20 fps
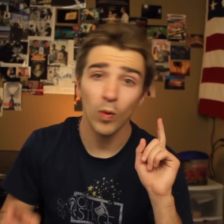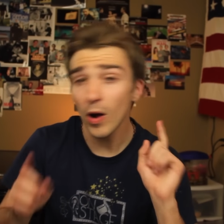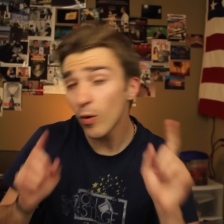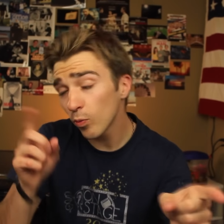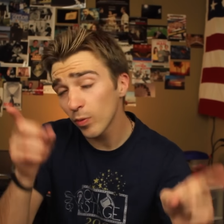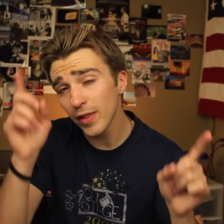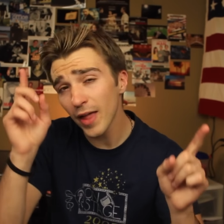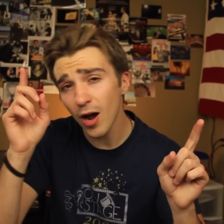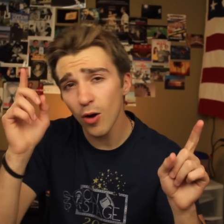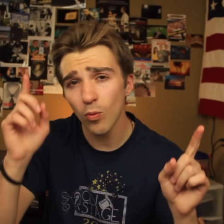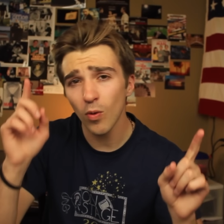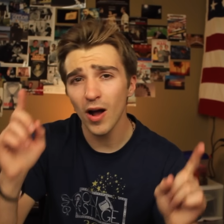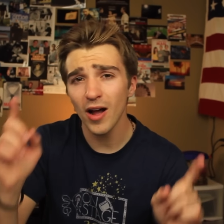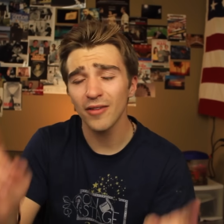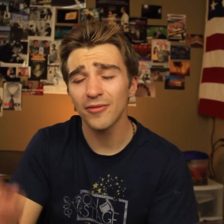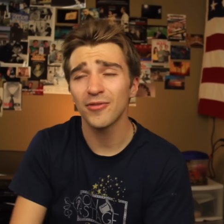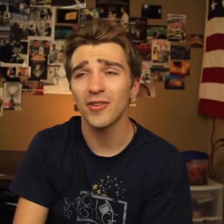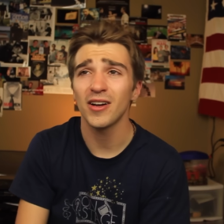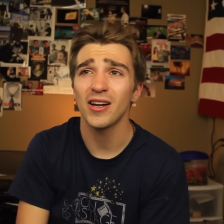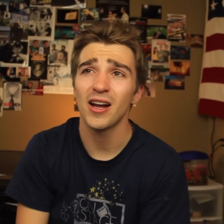Well, without
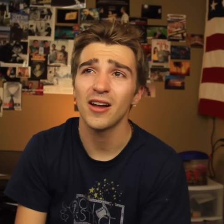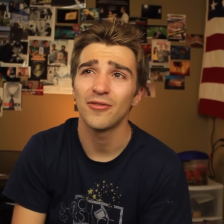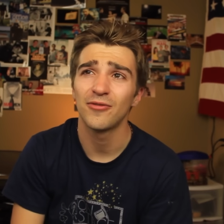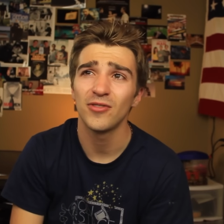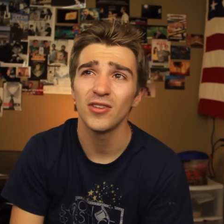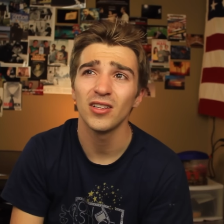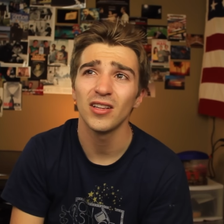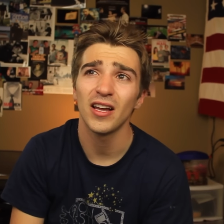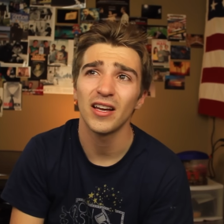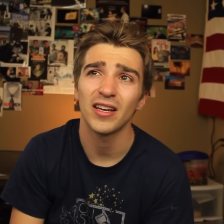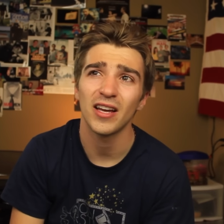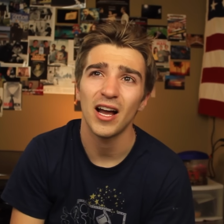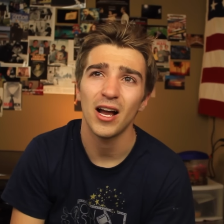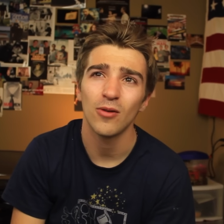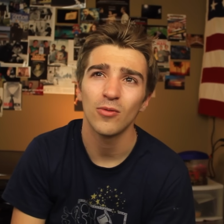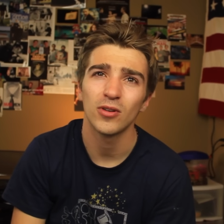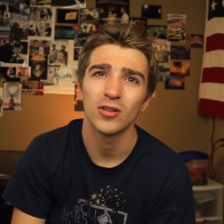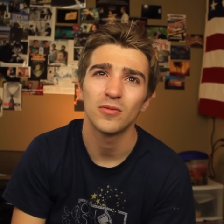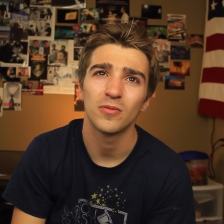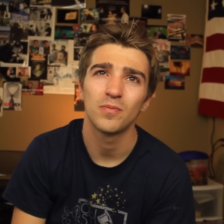Wi-Fi, I feel like
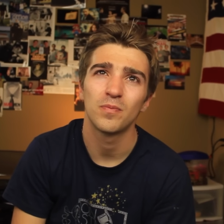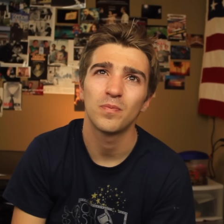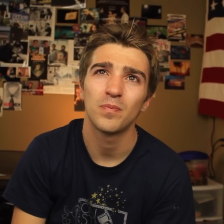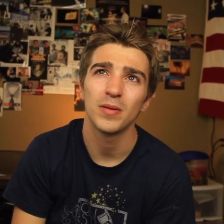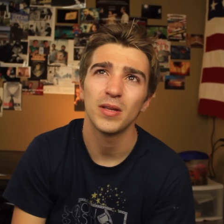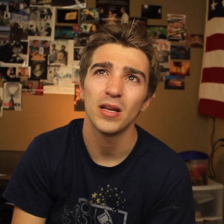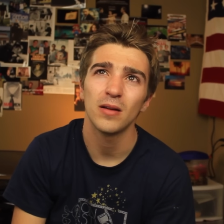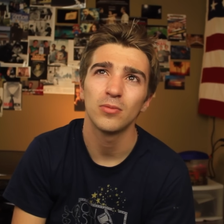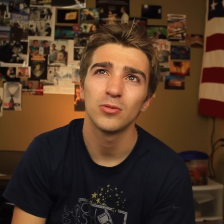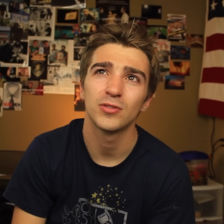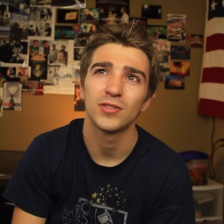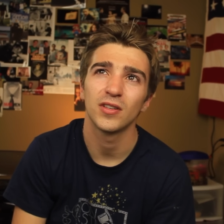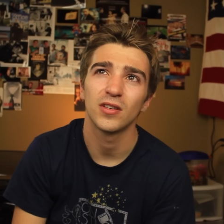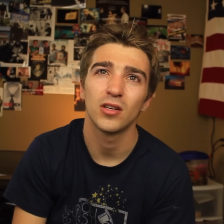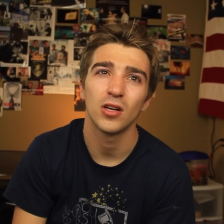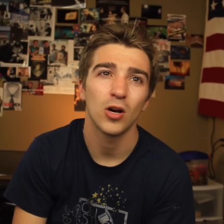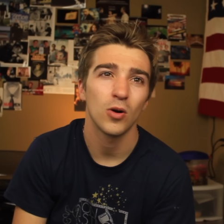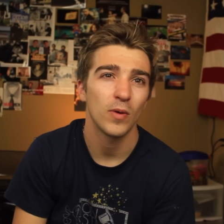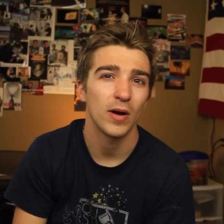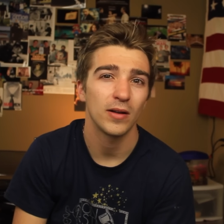I would be able to
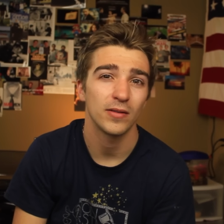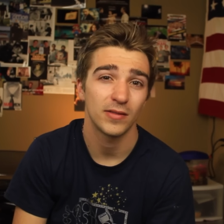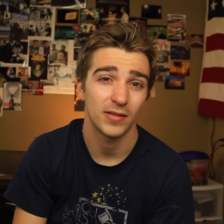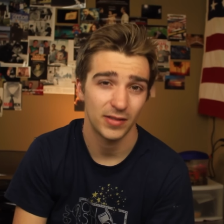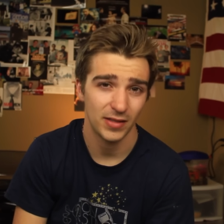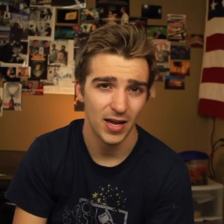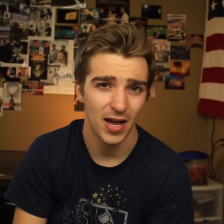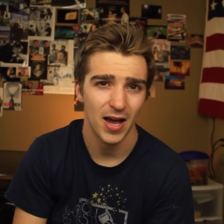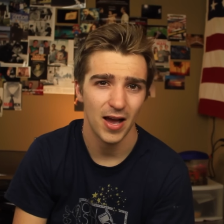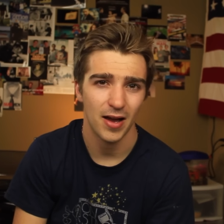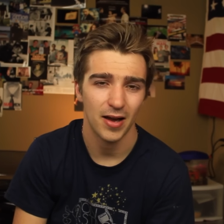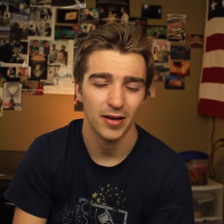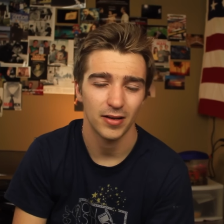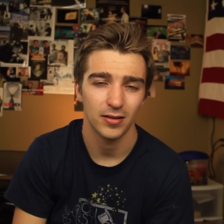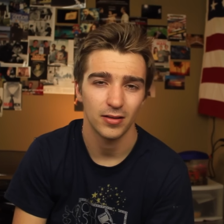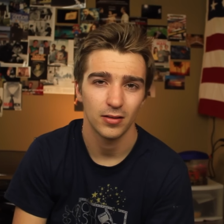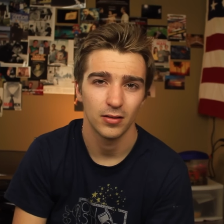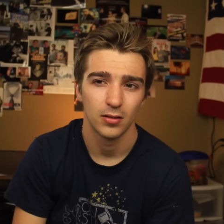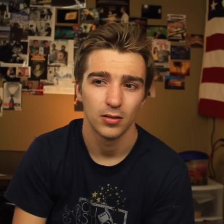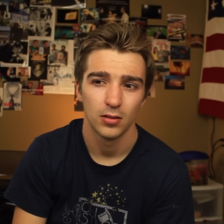go outside.